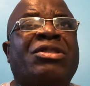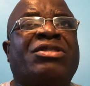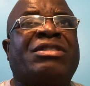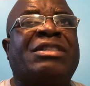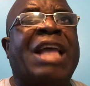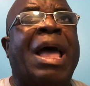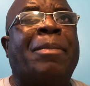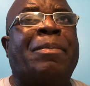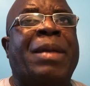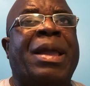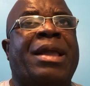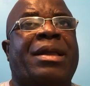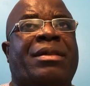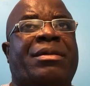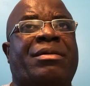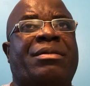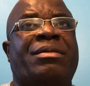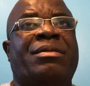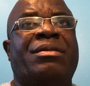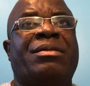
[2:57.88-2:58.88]
to step in?
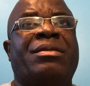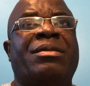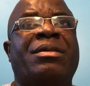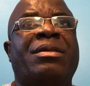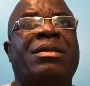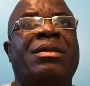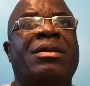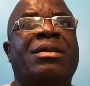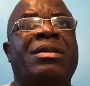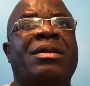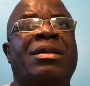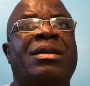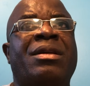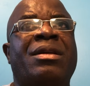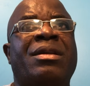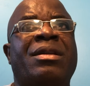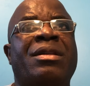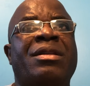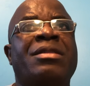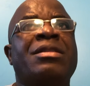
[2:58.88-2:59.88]

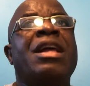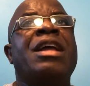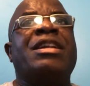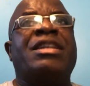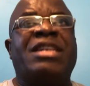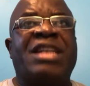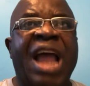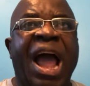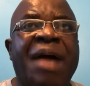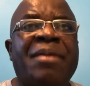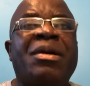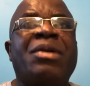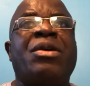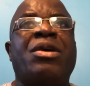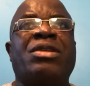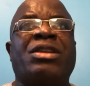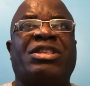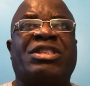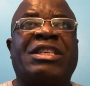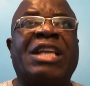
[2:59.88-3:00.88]
The devil
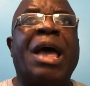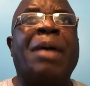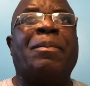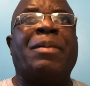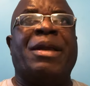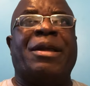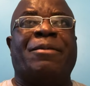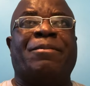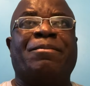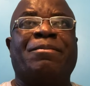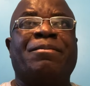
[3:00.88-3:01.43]
going to step in?